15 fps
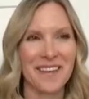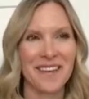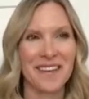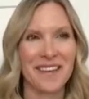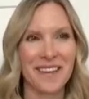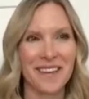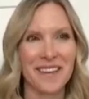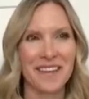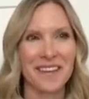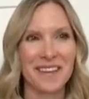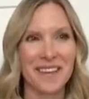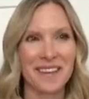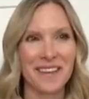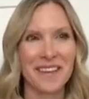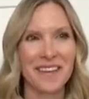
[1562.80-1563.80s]

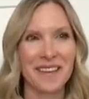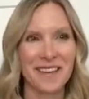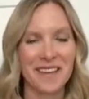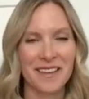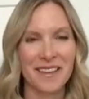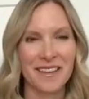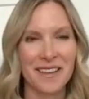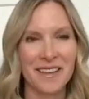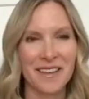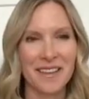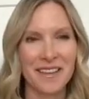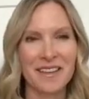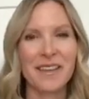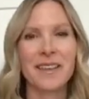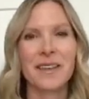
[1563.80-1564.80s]

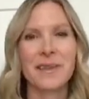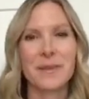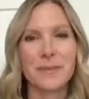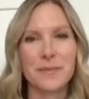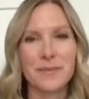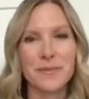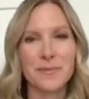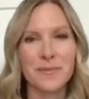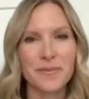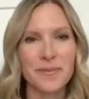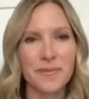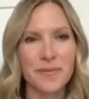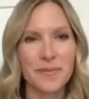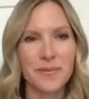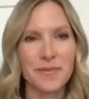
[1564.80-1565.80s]

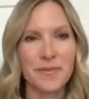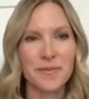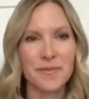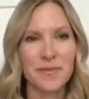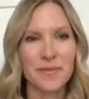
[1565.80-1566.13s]
The person shown says nothing.